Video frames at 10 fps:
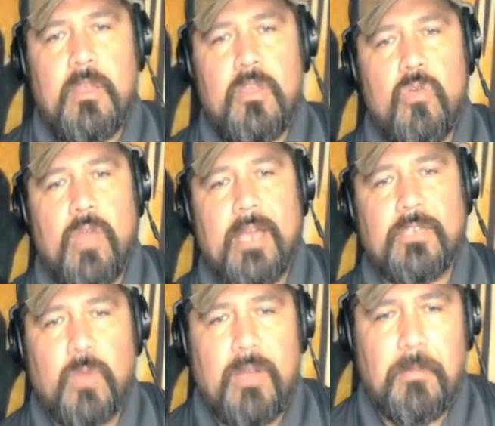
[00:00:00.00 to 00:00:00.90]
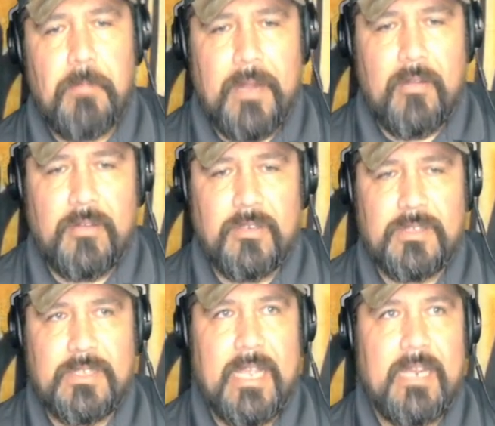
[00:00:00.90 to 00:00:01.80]
you guys will have a better
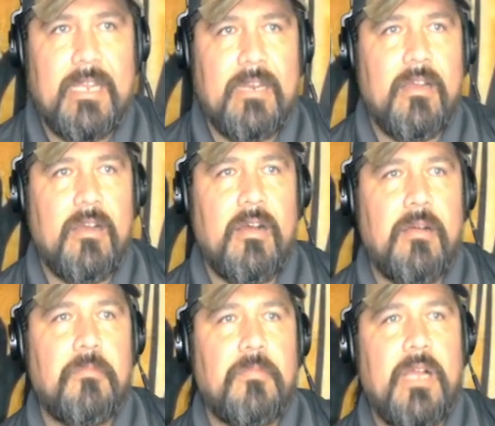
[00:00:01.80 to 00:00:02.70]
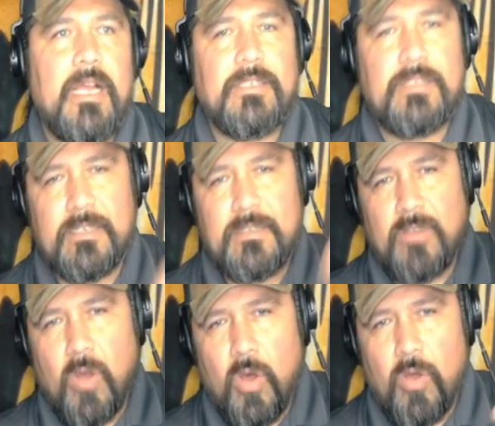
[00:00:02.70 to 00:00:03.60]
understanding as to
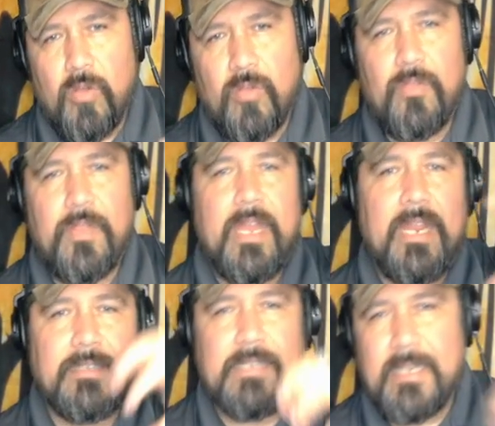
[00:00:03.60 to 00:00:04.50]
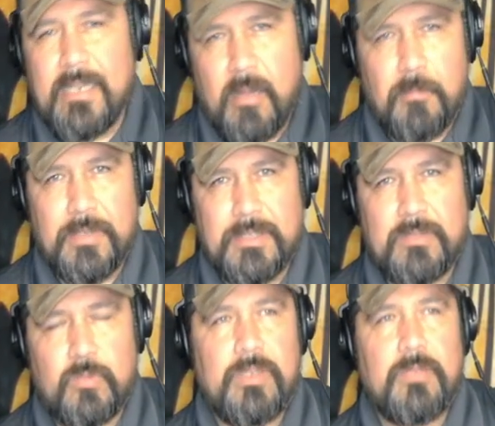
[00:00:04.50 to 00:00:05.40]
all that is
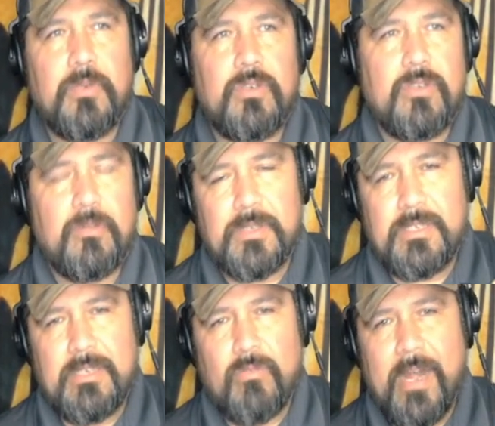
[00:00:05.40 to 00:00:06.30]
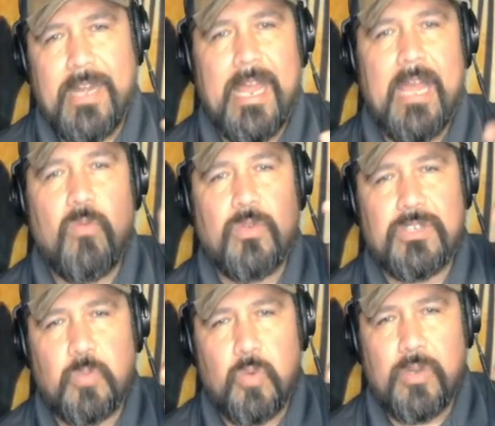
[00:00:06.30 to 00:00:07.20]
encompassed with the birth totem. But right now, we're
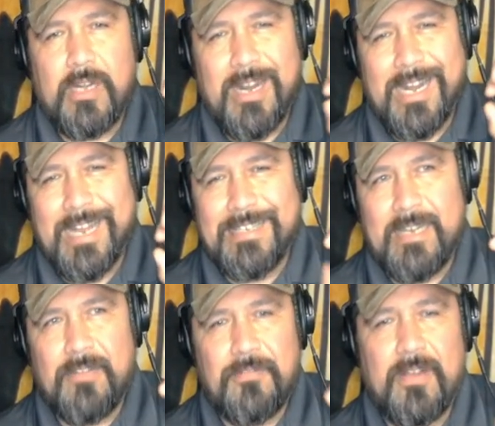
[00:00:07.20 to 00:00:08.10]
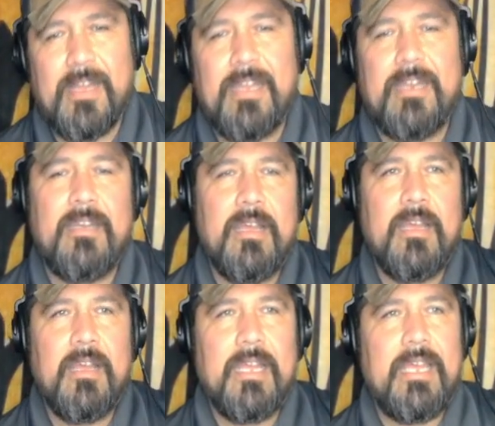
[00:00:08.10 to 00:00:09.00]
just working on identifying
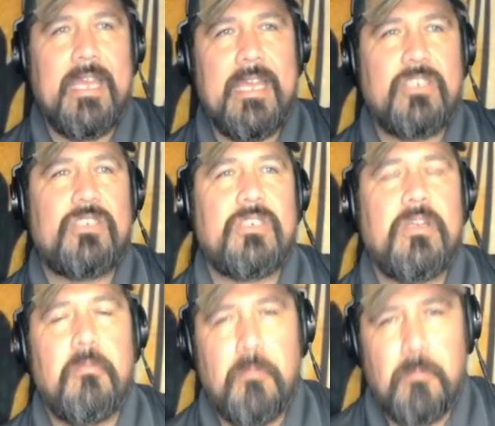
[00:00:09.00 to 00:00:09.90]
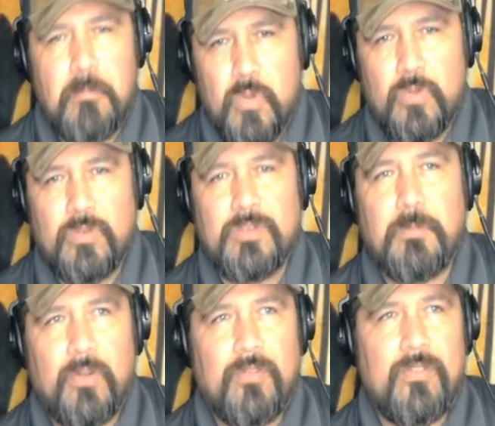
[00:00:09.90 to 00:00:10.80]
each moon's birth